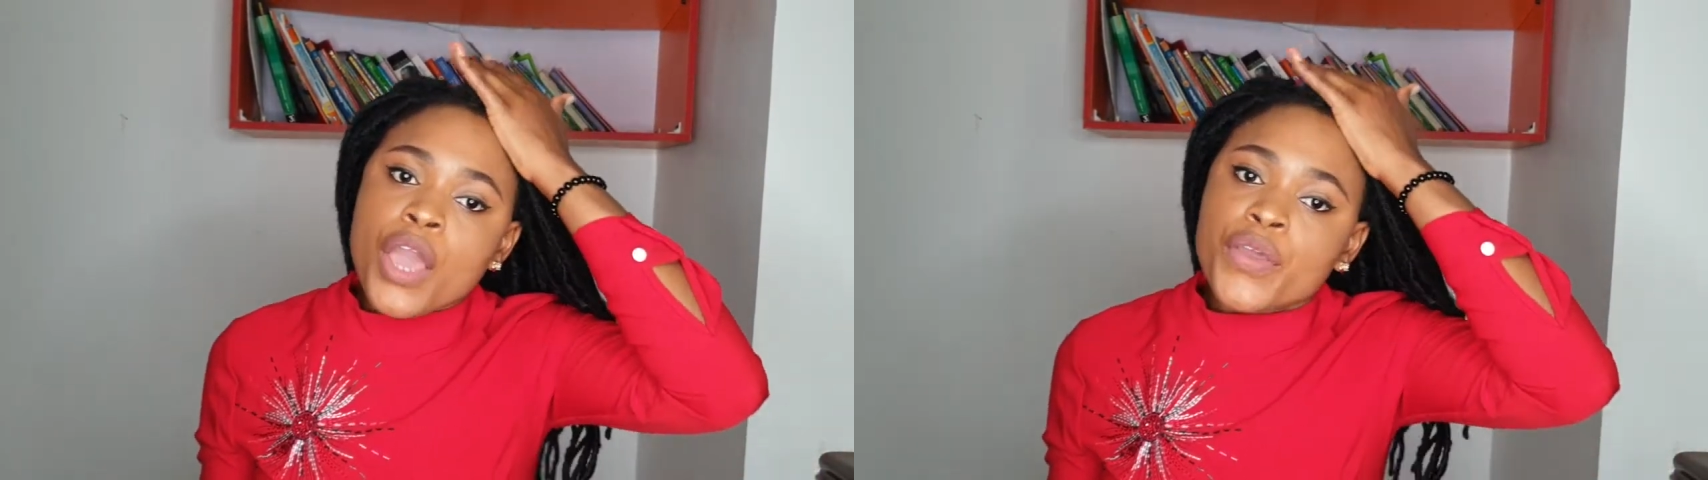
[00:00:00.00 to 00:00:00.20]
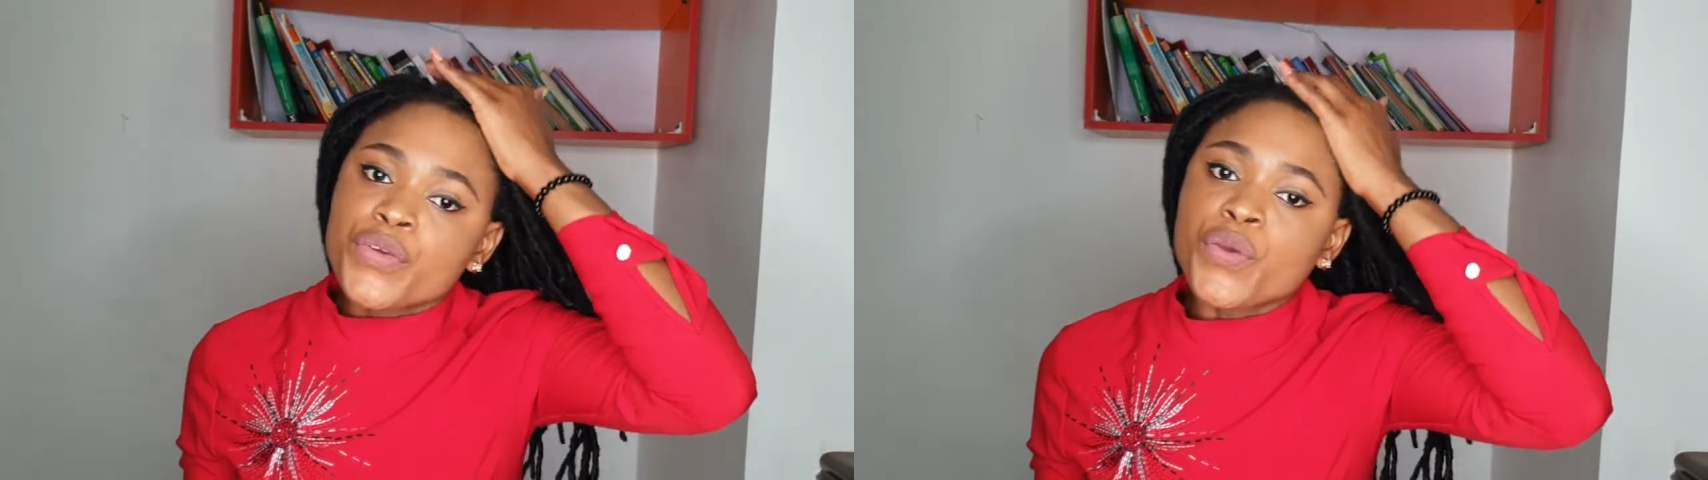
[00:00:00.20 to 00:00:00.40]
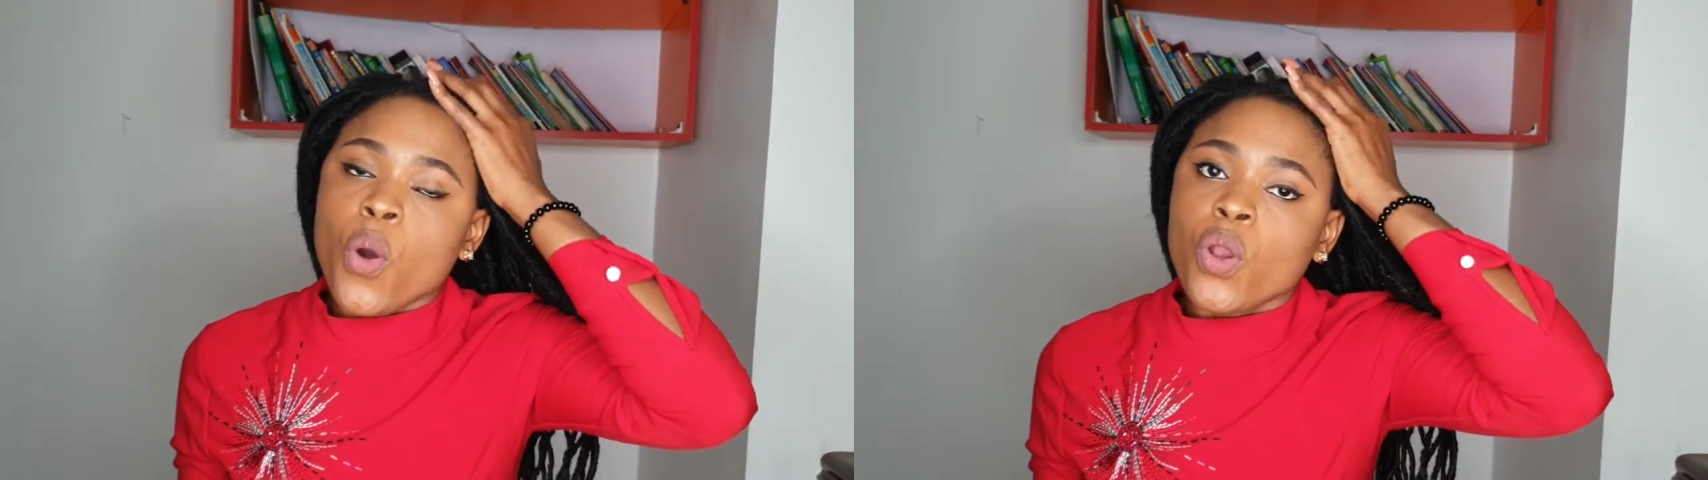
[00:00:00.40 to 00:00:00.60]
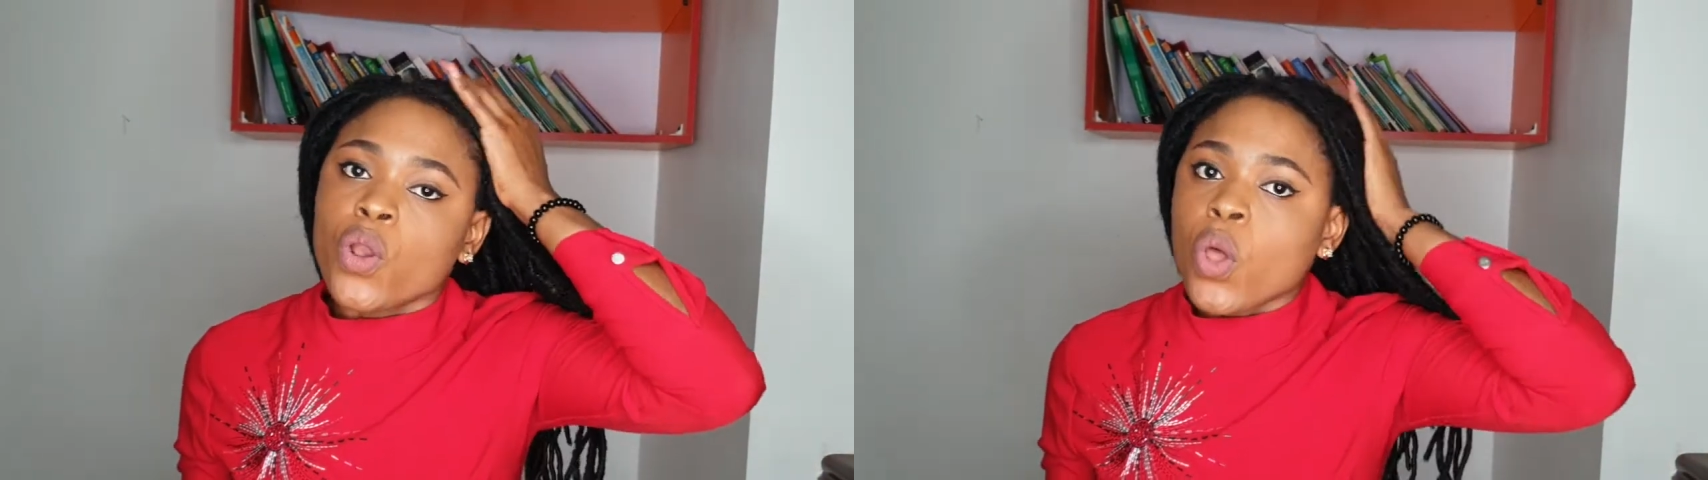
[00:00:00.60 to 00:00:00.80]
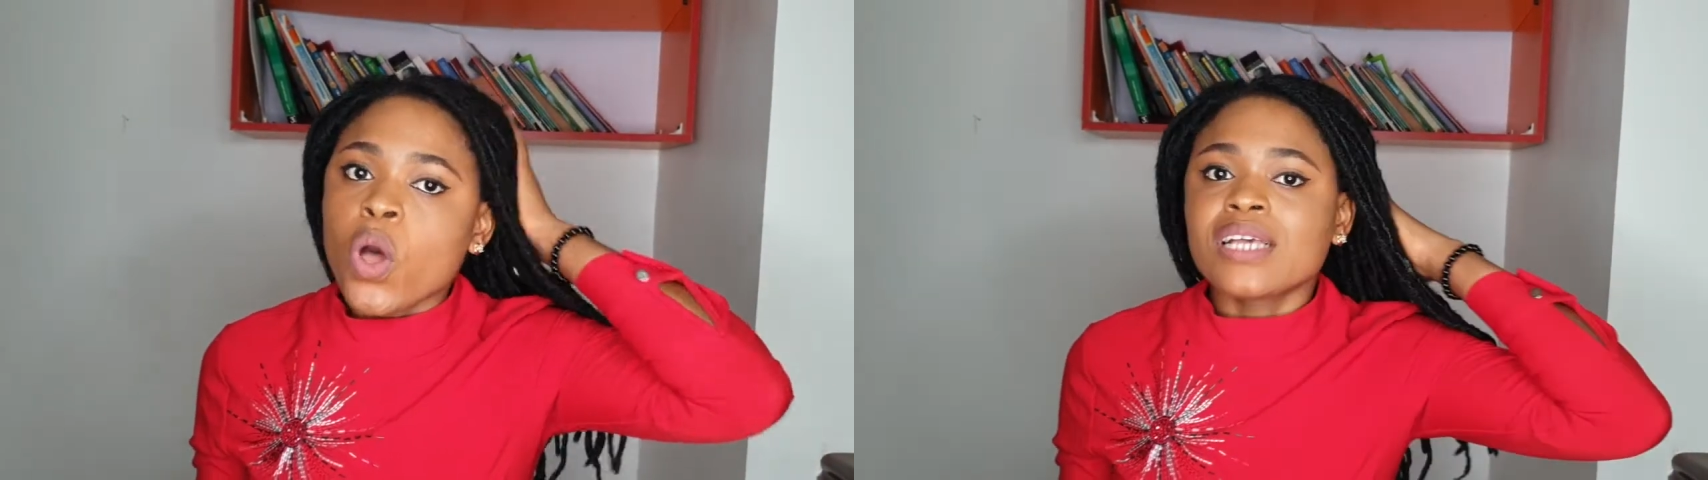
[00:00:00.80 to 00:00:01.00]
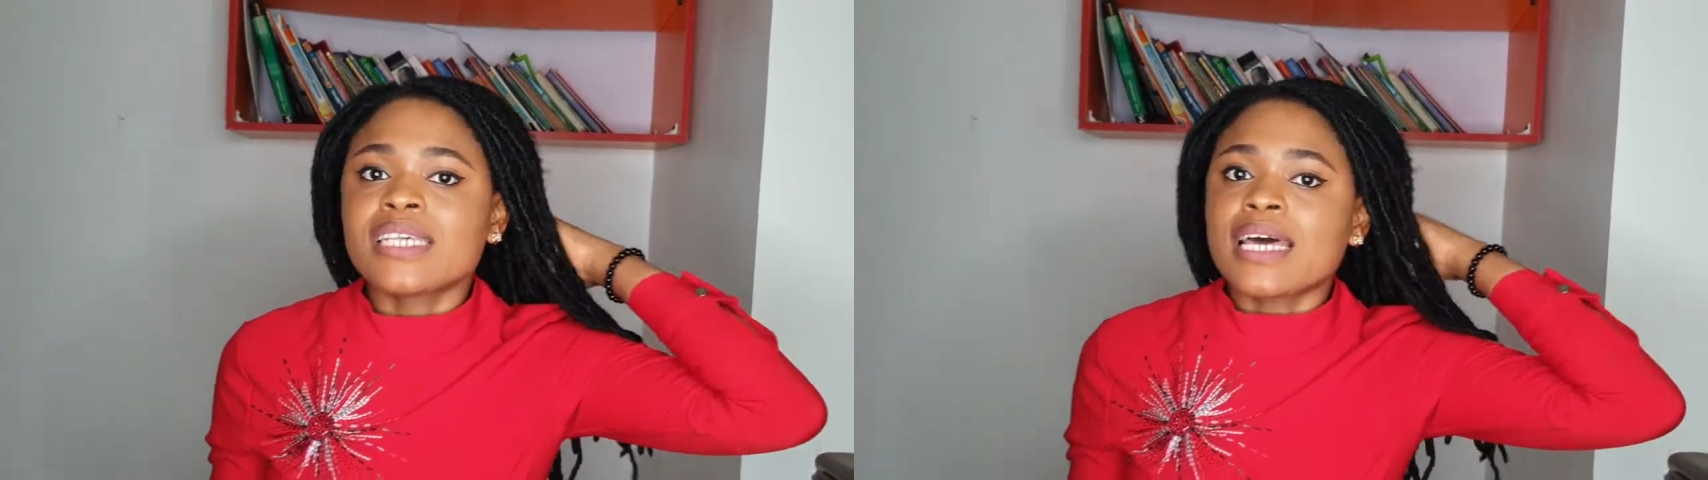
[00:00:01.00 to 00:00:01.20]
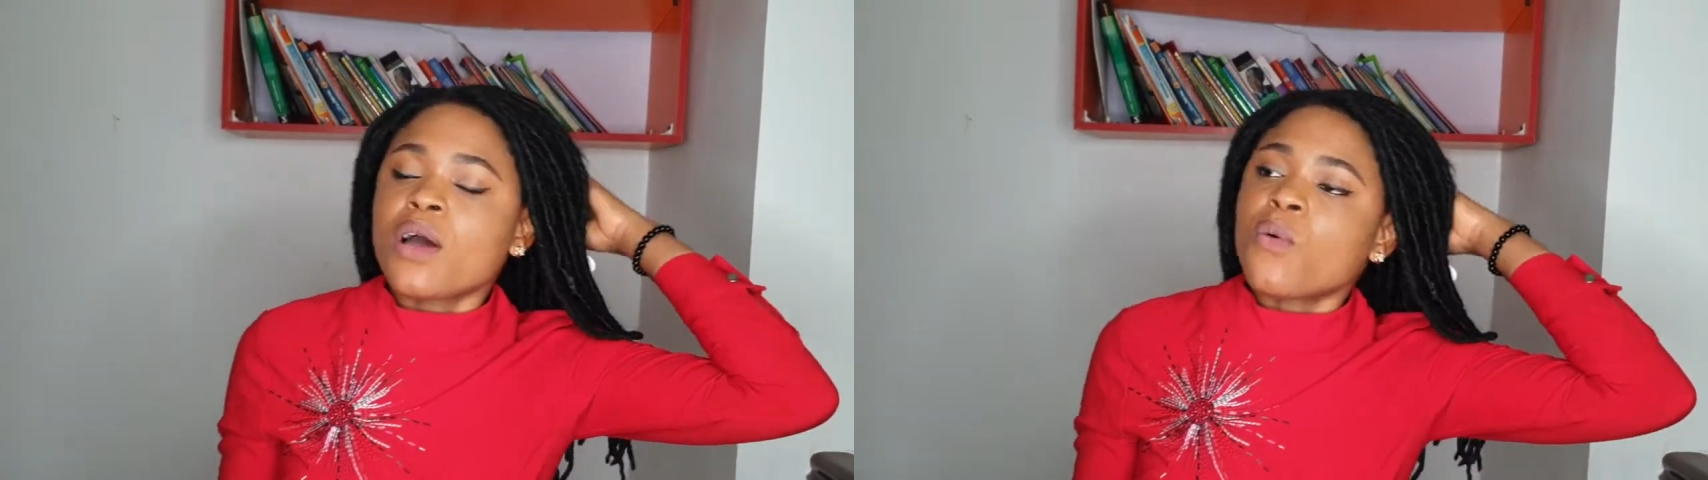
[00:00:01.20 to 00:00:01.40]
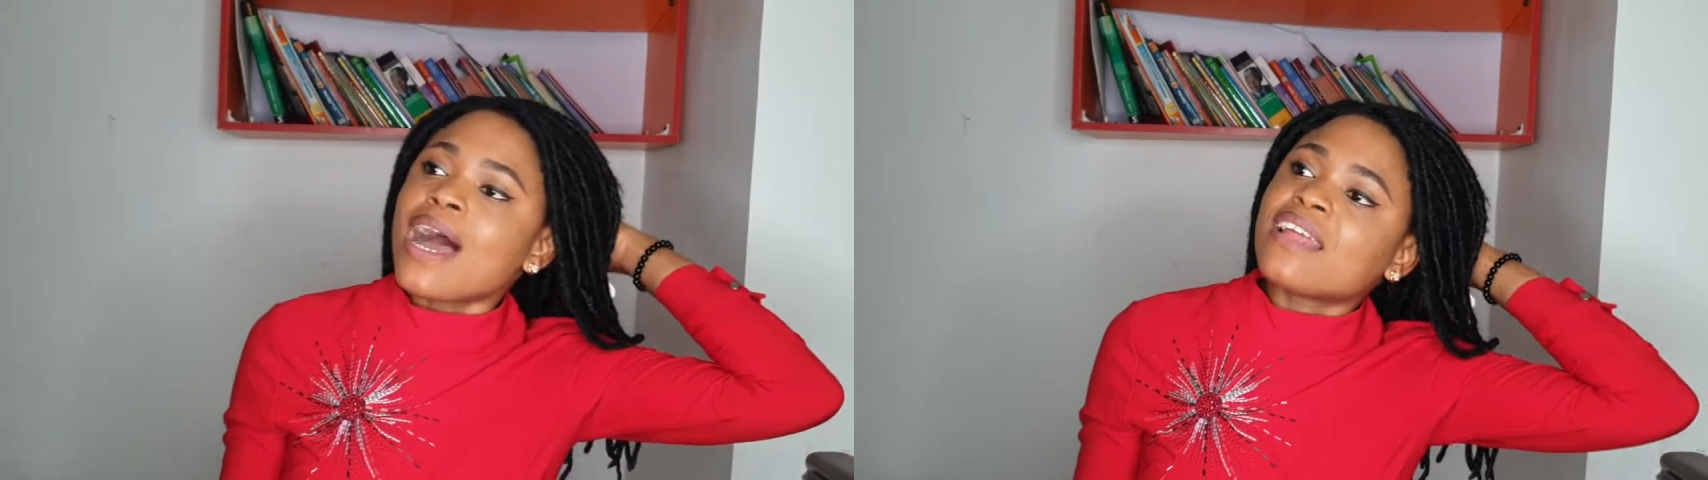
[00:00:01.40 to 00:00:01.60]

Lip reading: your locks, and I will